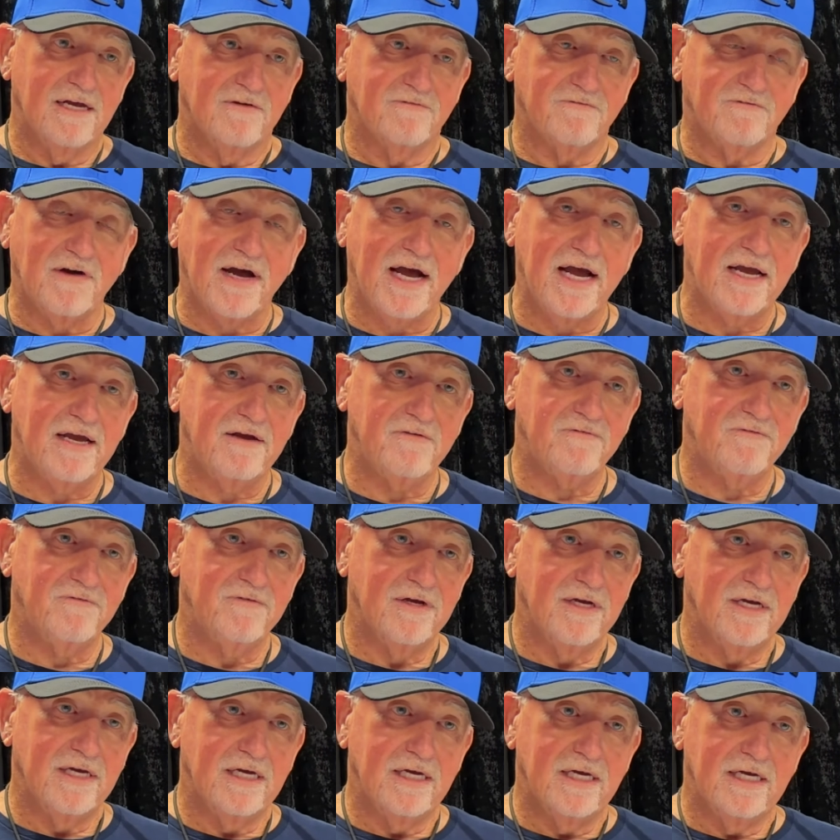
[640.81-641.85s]
5
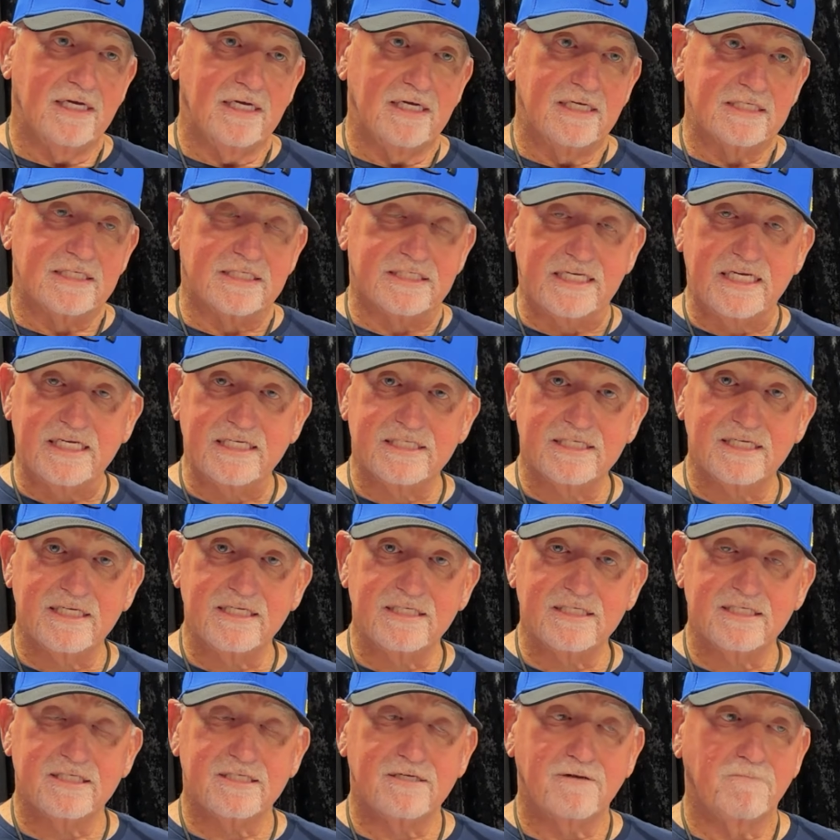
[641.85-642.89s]

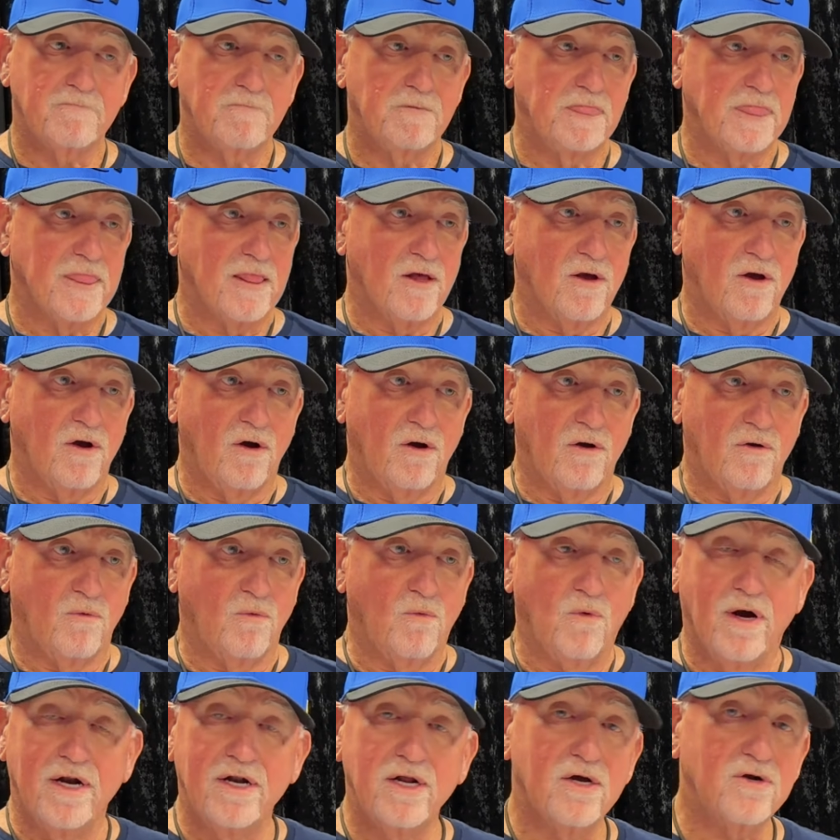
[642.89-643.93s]
seasons,
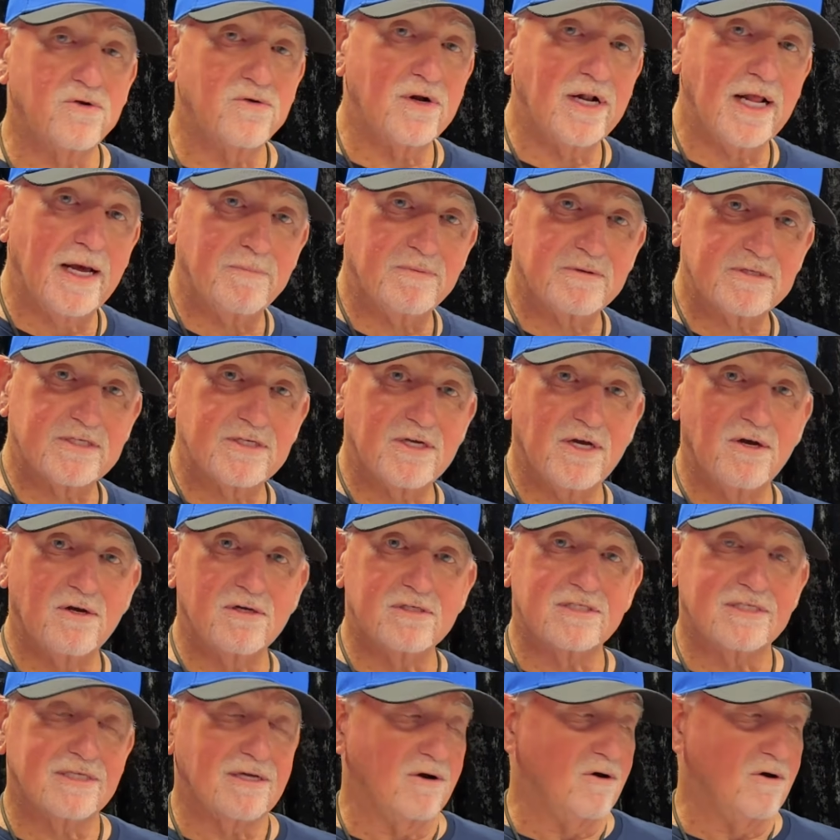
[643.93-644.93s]
100 episodes.